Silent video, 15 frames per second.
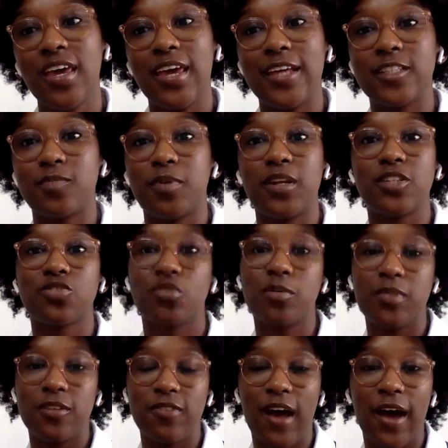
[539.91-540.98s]
it's been
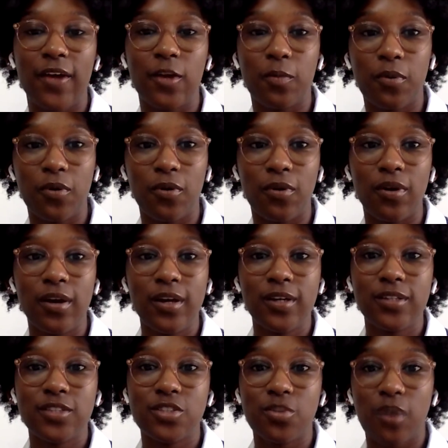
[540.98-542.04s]
extremely valuable
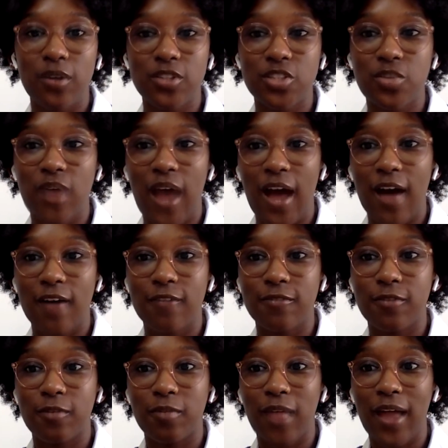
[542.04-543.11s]
to also have
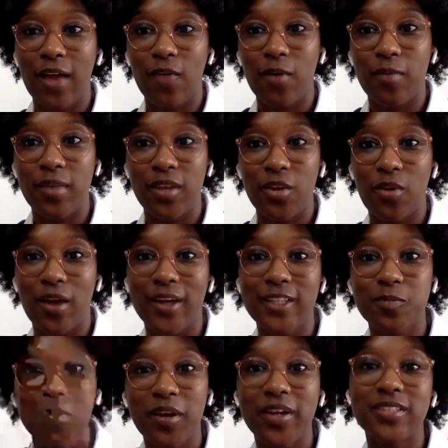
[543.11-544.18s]
Black women who are
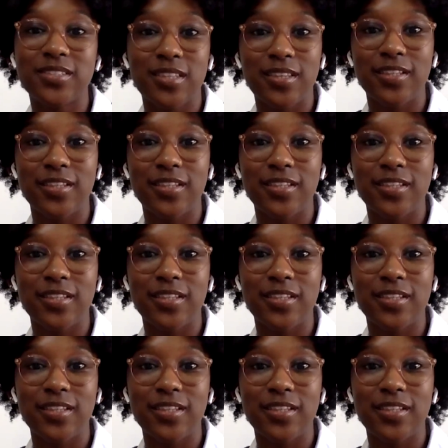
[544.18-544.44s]
experienced in